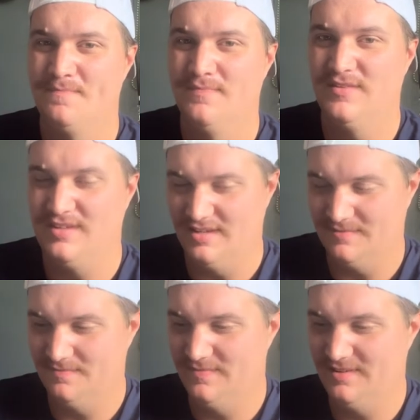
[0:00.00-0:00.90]
You
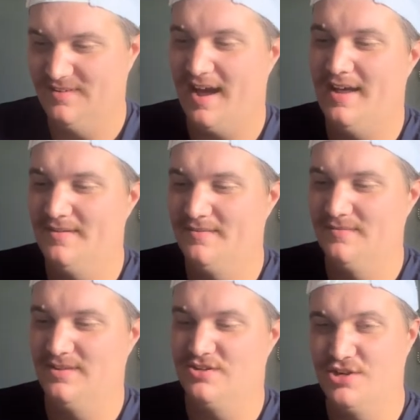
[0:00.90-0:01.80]

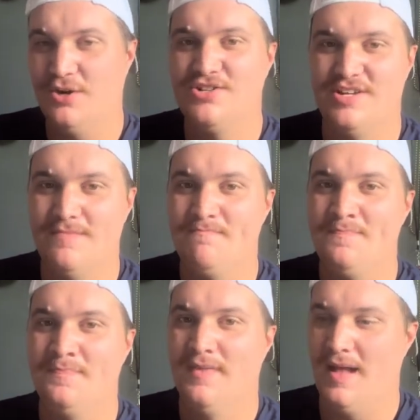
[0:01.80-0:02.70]
charge in,
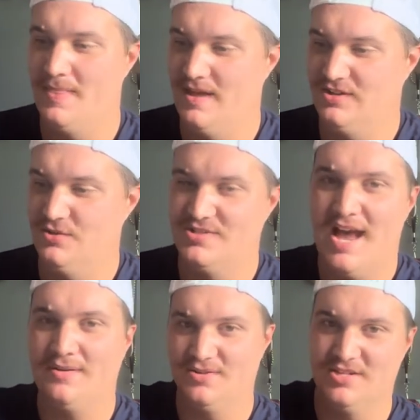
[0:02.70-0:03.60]
and then you
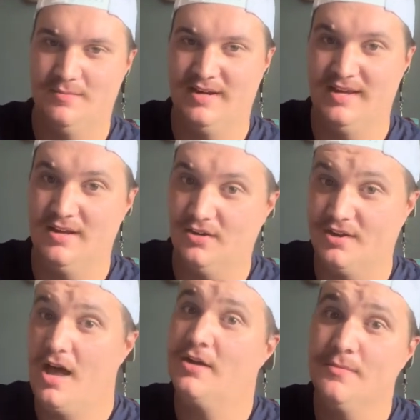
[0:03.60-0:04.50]
tackle somebody. It'll
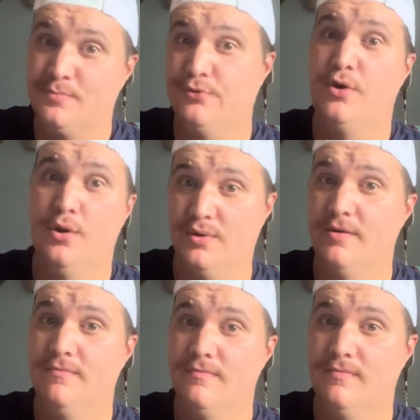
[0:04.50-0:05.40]
knock them prone,
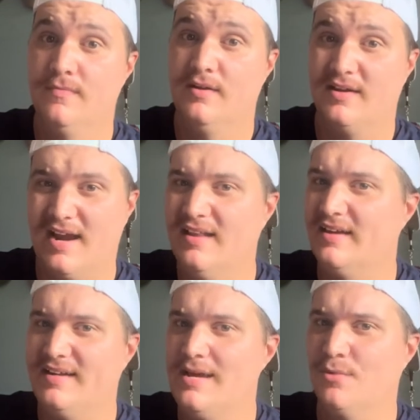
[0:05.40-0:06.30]
kind of like
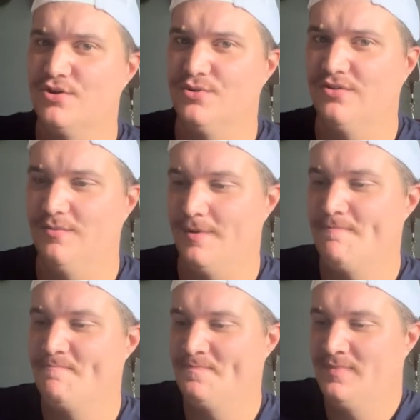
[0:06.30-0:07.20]
Namor's ultimate.
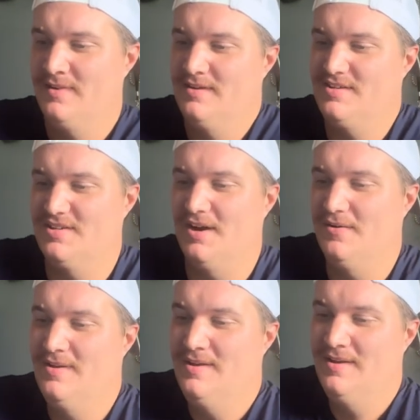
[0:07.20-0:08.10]
So
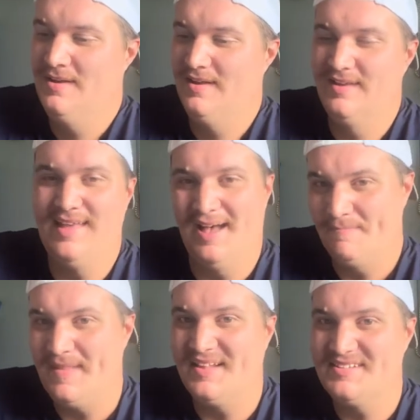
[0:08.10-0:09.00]
yeah,
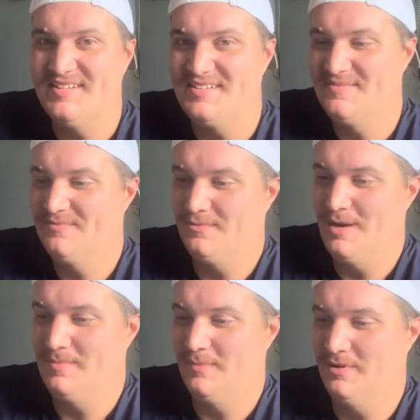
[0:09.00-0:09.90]
that's his right
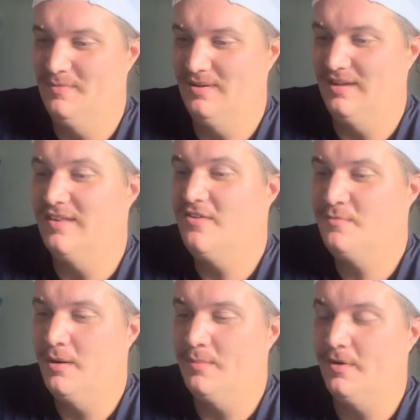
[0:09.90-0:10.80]
bumper ability. Left
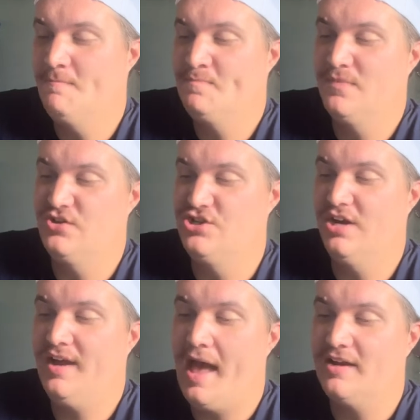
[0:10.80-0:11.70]
bumper,
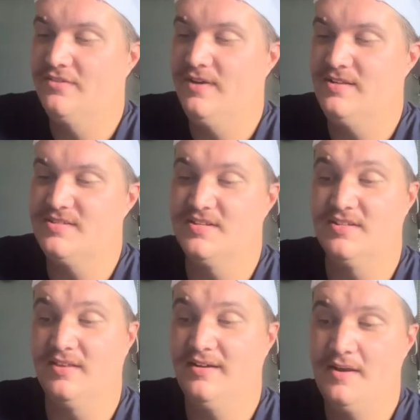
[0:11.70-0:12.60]
Chuck activates the
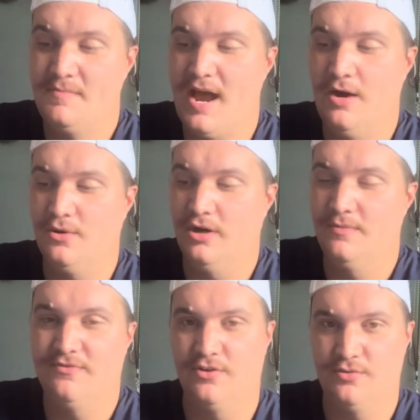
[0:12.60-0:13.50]
selected
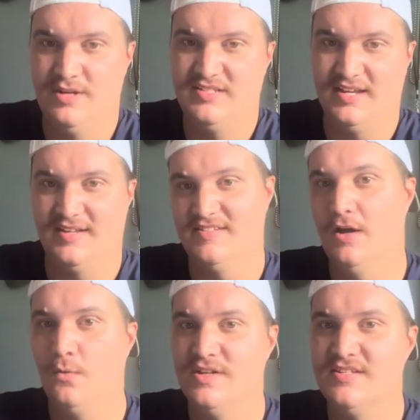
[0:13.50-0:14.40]
power-up for 3 seconds. Now,
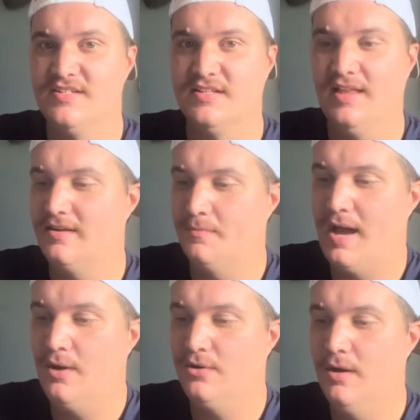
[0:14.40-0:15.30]
what's the selected
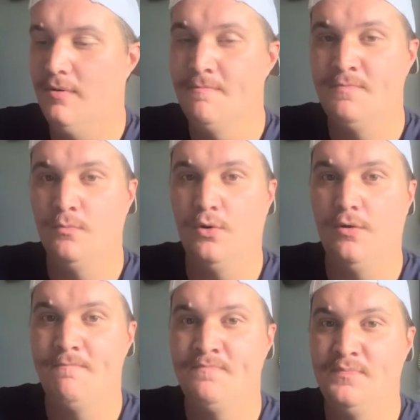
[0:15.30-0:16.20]
power-up? Well,
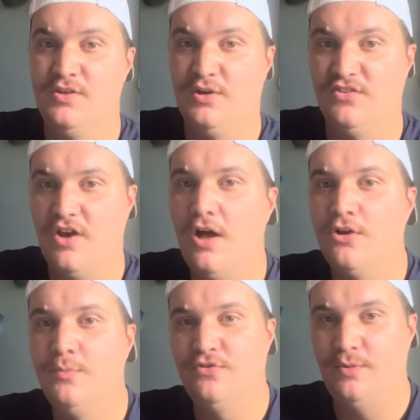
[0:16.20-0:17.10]
you can toggle
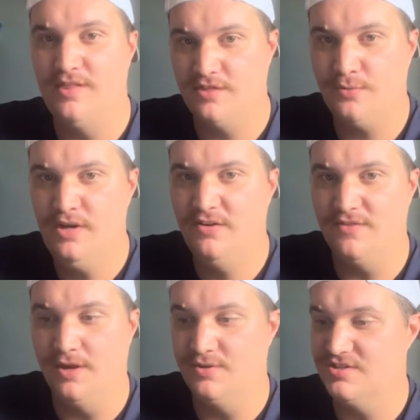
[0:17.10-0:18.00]
between 3 of
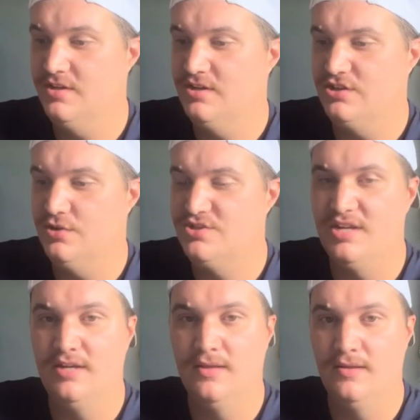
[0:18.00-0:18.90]
those
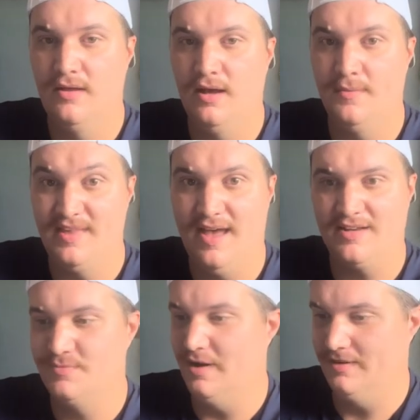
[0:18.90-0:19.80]
using the X
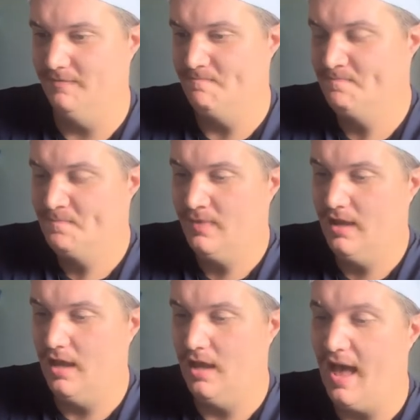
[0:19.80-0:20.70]
button.
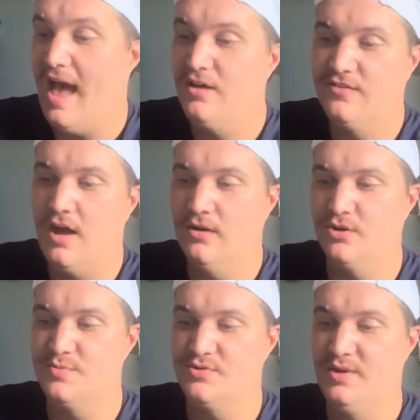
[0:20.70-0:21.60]
Hal toggles between the